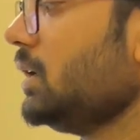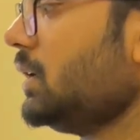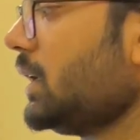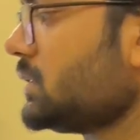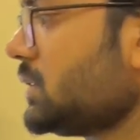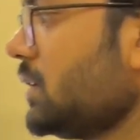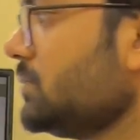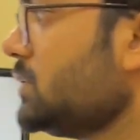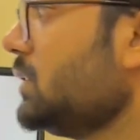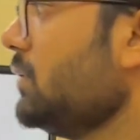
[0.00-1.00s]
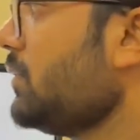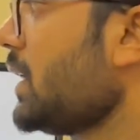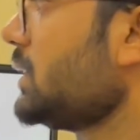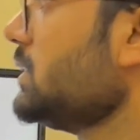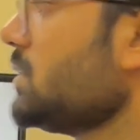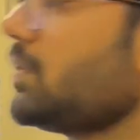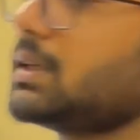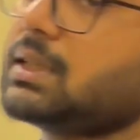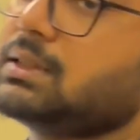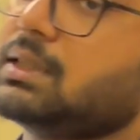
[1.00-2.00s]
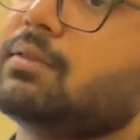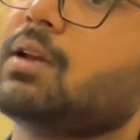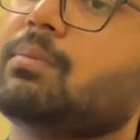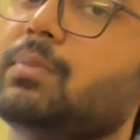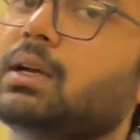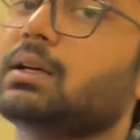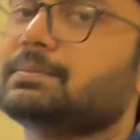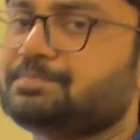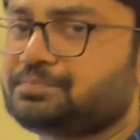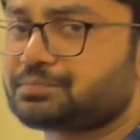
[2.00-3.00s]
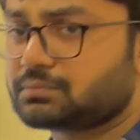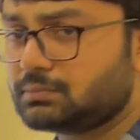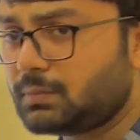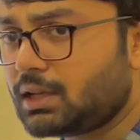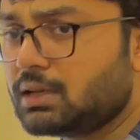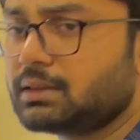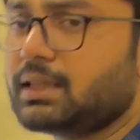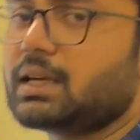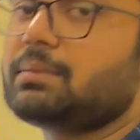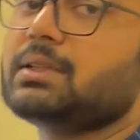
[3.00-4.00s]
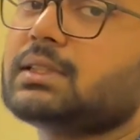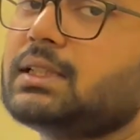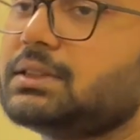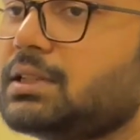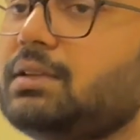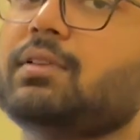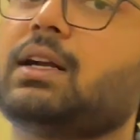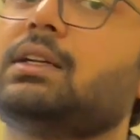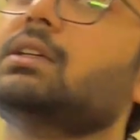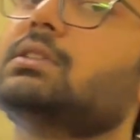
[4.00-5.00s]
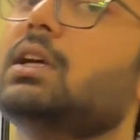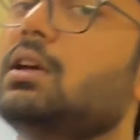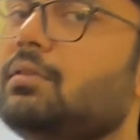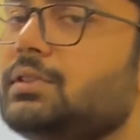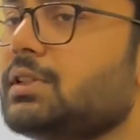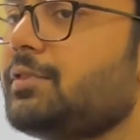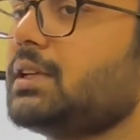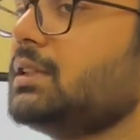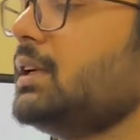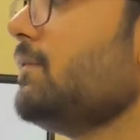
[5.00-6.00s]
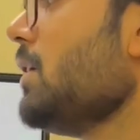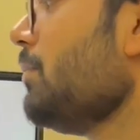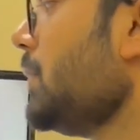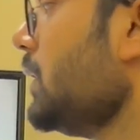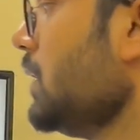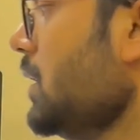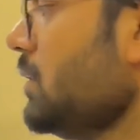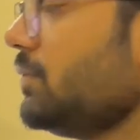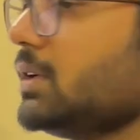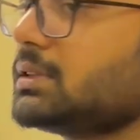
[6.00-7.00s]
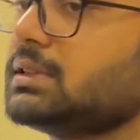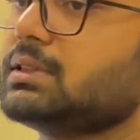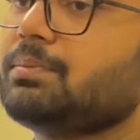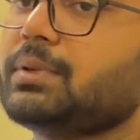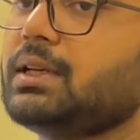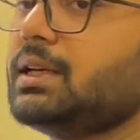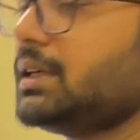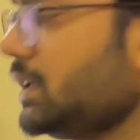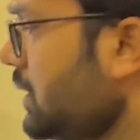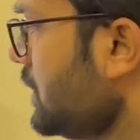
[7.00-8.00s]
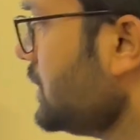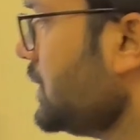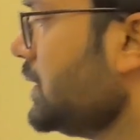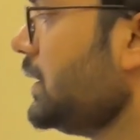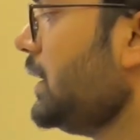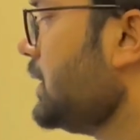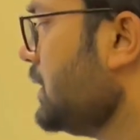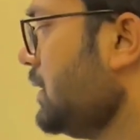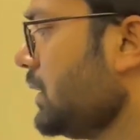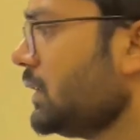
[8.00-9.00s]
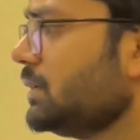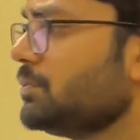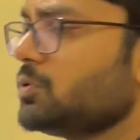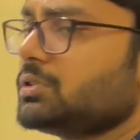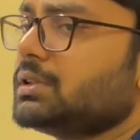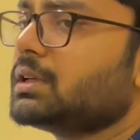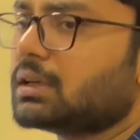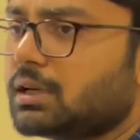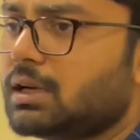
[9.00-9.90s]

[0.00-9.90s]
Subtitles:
Next comes the factors affecting the development. There are basically three factors which affect the development. First is the prenatal, then the natal, and the postnatal.